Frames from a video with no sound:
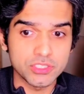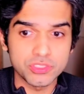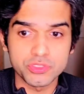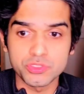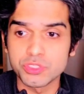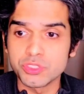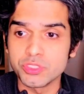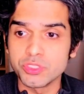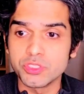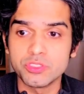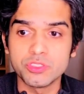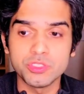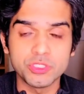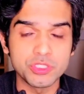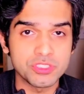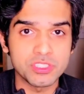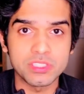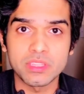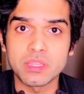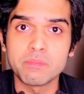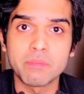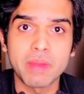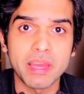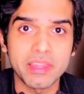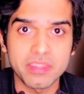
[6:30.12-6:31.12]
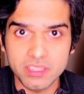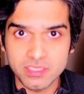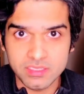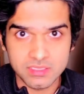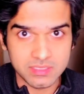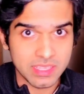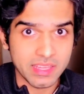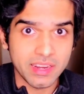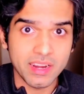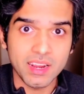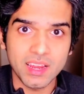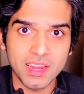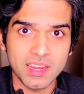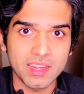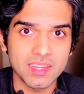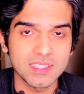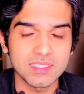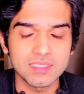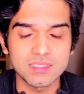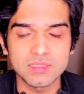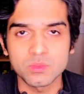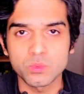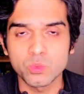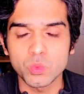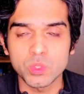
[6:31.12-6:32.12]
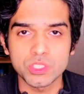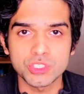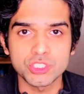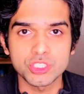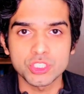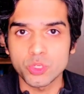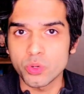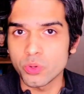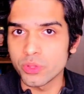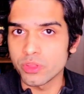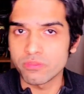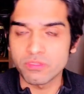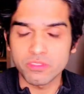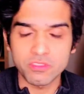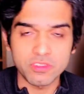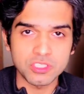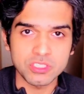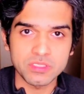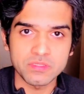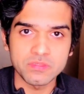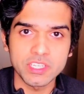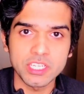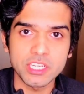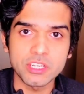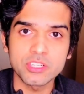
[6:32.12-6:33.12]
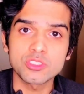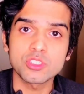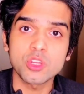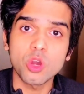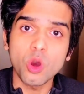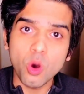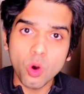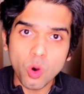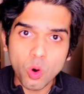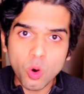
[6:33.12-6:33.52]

through using the methods that I will show in future videos,